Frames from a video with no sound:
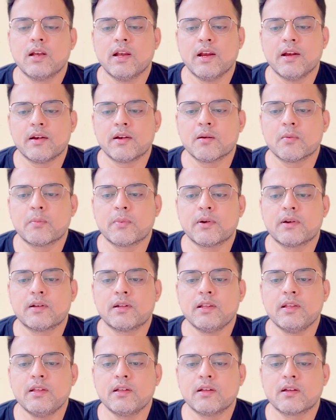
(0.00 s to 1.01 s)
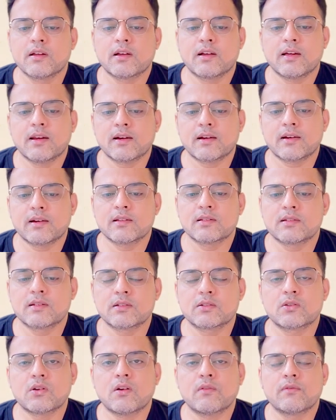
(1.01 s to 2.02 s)
interpret the
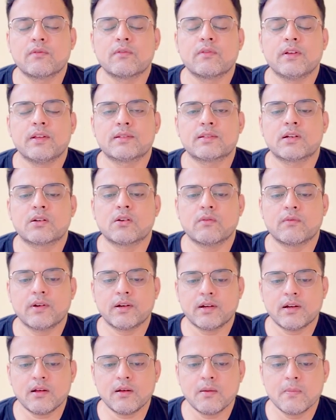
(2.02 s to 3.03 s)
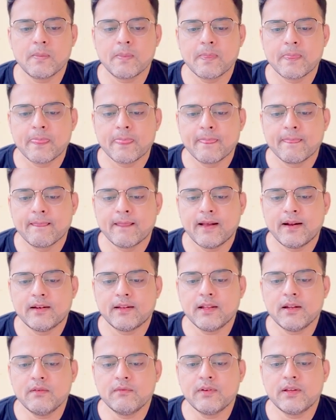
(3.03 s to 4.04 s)
characteristics of a set of data. And
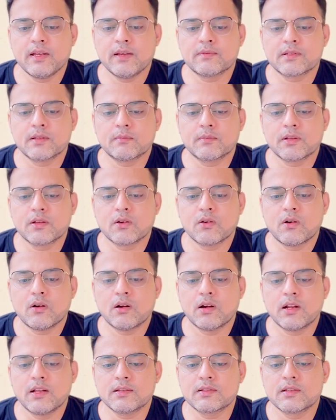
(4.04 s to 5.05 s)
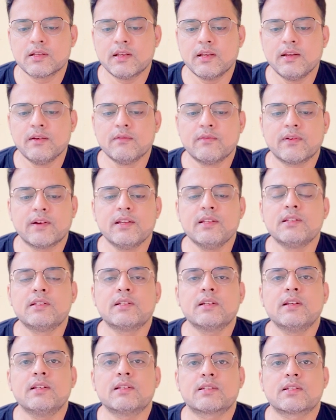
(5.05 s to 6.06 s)
then we have something called as
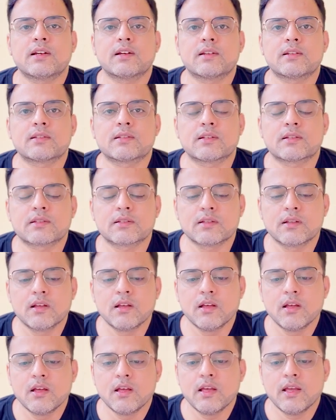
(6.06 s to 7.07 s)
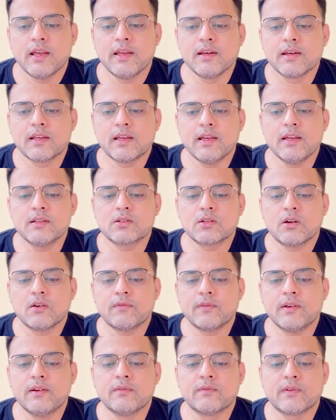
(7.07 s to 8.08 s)
inferential statistics. In case
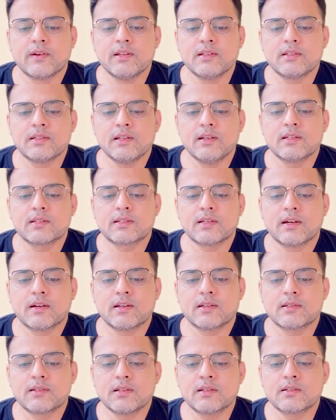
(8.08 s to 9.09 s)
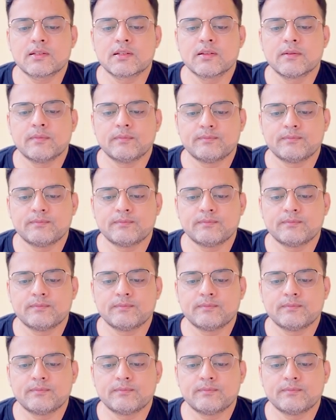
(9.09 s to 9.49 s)
of inferential statistics,